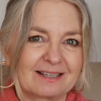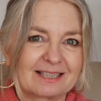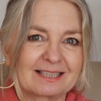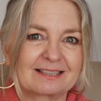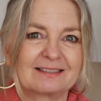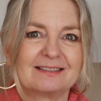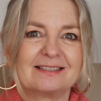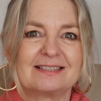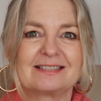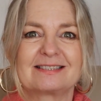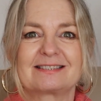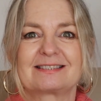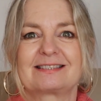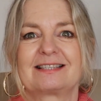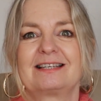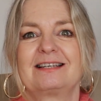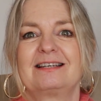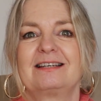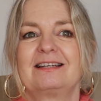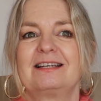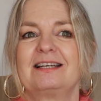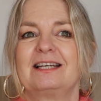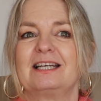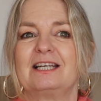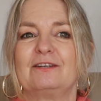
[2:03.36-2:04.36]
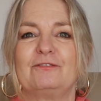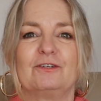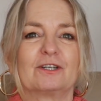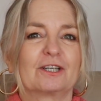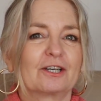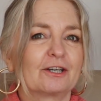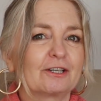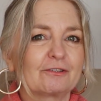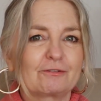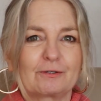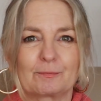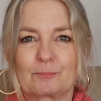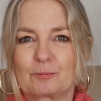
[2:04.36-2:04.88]
like this if you're
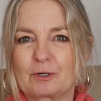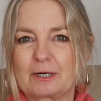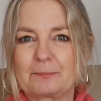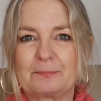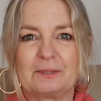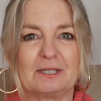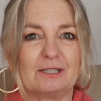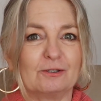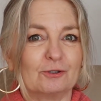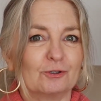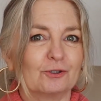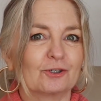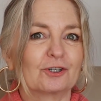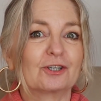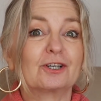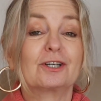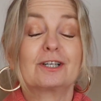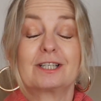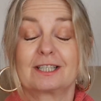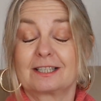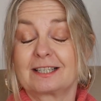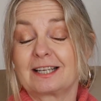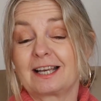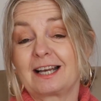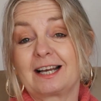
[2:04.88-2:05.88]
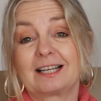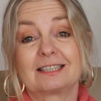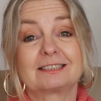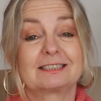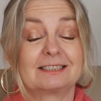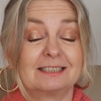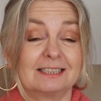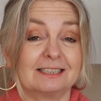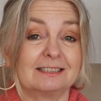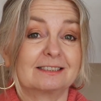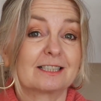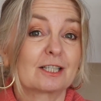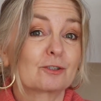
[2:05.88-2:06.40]
going for a preppy look
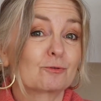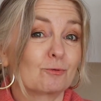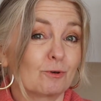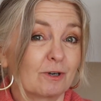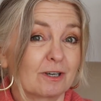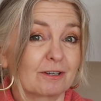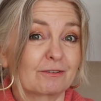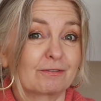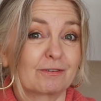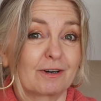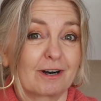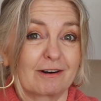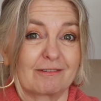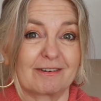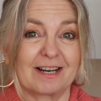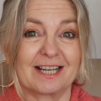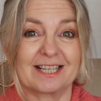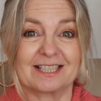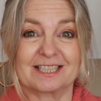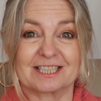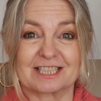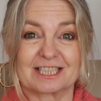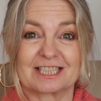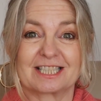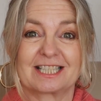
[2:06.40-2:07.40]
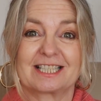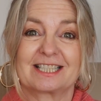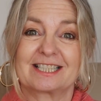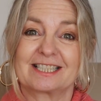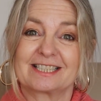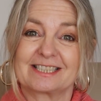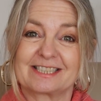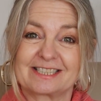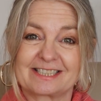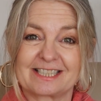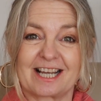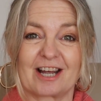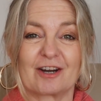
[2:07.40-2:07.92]
actually does work for our age
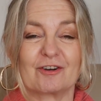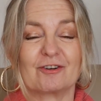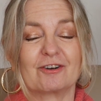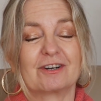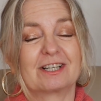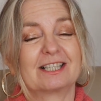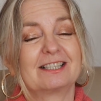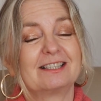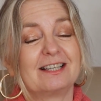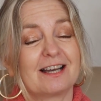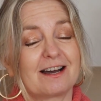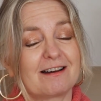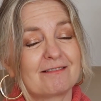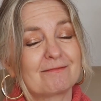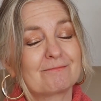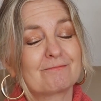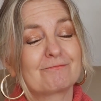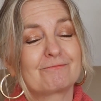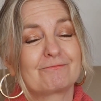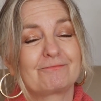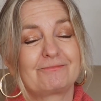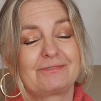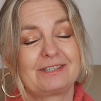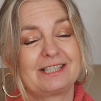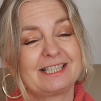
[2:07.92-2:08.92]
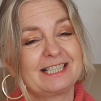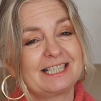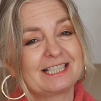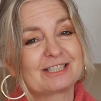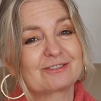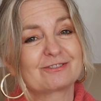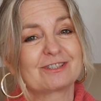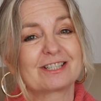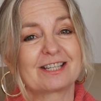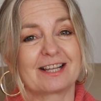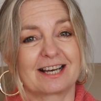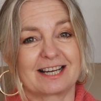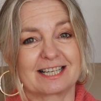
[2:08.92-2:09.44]
so yeah
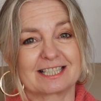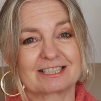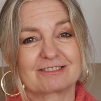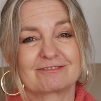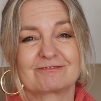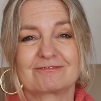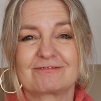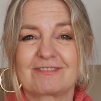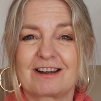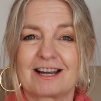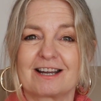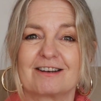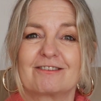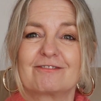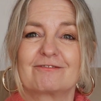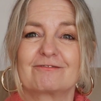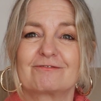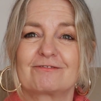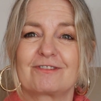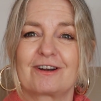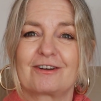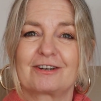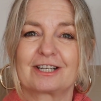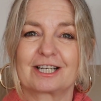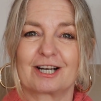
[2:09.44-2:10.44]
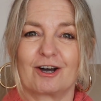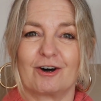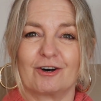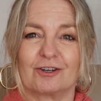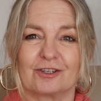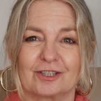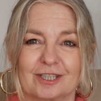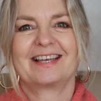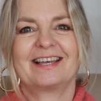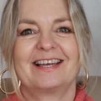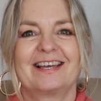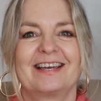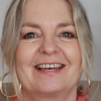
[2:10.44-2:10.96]
pleased with that right rolling on